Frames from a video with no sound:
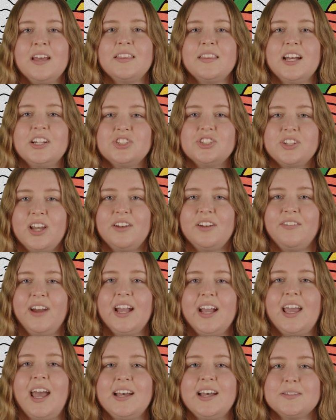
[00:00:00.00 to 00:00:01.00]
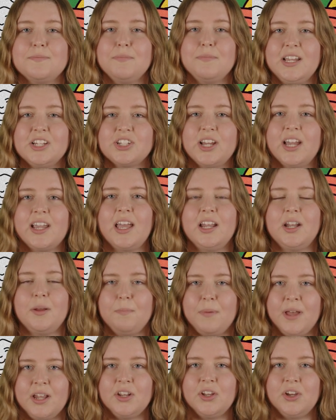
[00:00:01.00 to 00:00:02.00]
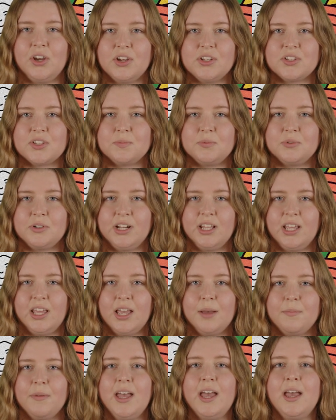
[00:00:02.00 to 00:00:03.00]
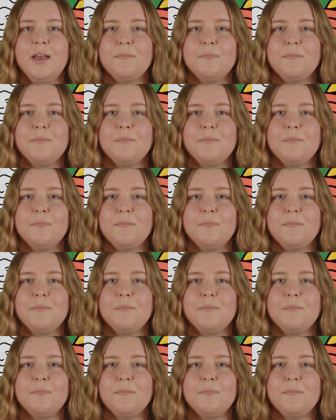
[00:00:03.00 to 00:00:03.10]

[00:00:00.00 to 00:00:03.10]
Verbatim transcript: that Shadrach has Meshach and Abednego supporting him.